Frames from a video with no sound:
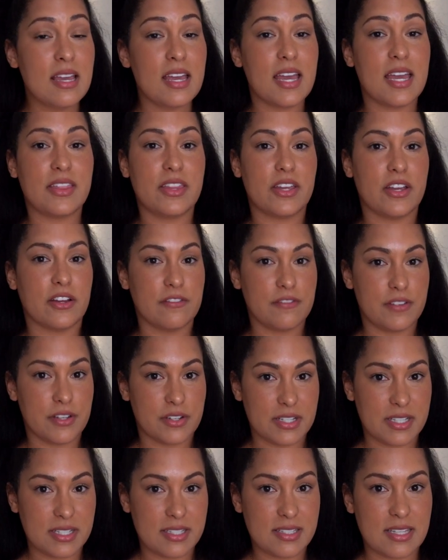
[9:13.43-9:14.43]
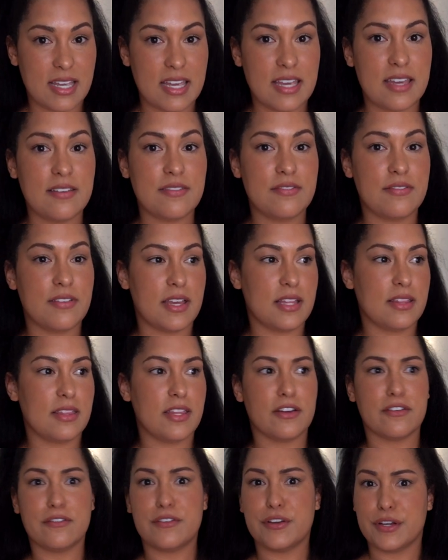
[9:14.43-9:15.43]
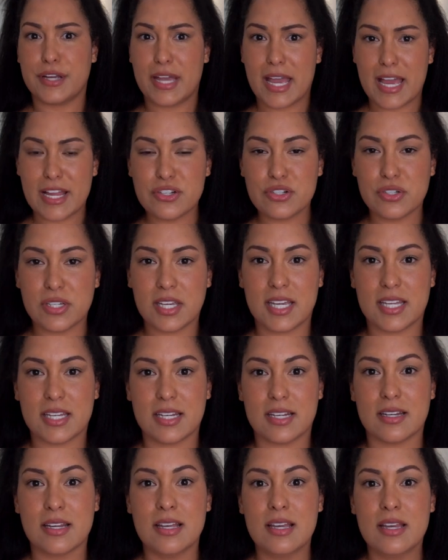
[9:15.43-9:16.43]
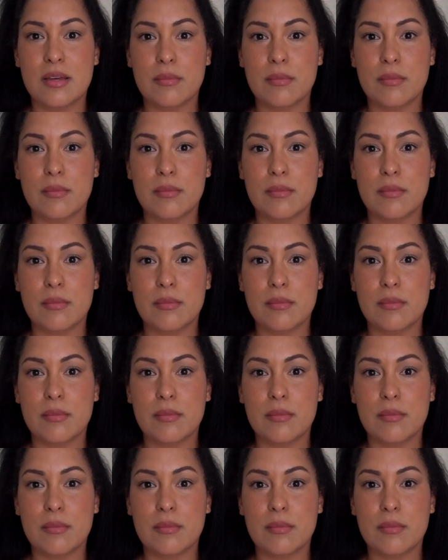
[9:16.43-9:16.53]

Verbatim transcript: and they are very safe and they're very educated,